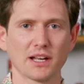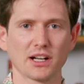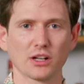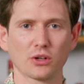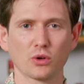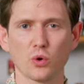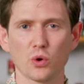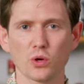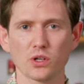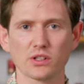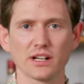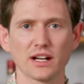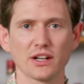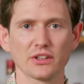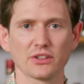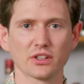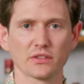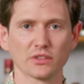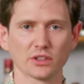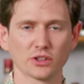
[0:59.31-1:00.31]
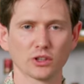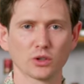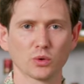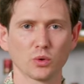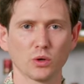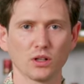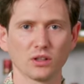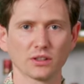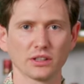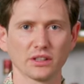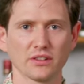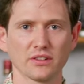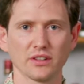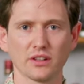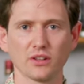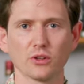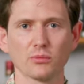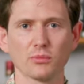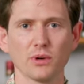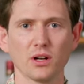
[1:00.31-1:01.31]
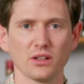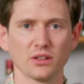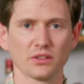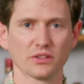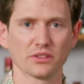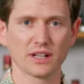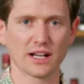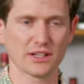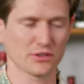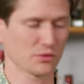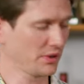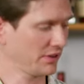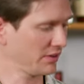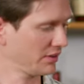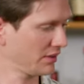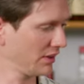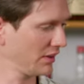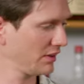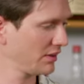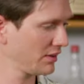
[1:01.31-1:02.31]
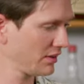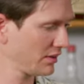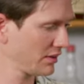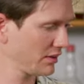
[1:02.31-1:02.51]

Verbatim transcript: about a quarter ounce of a good quality single malt Scotch whiskey.